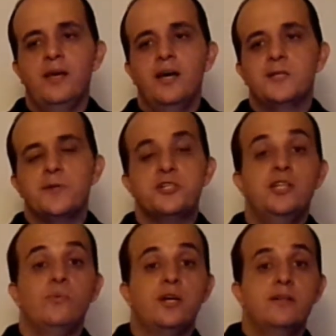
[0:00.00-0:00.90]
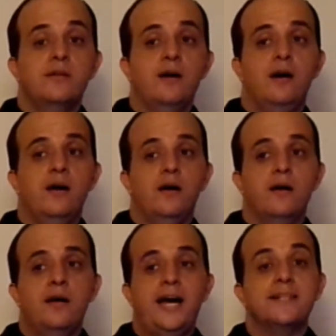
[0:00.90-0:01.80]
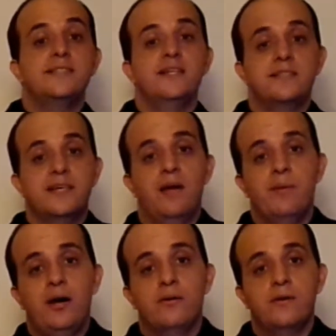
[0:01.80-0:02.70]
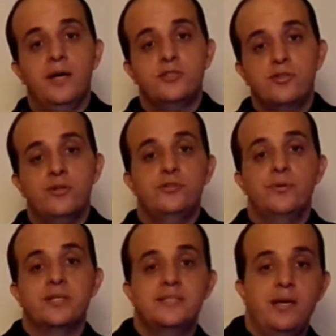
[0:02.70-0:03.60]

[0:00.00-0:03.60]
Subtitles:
especially when AdSense came out and started doing the same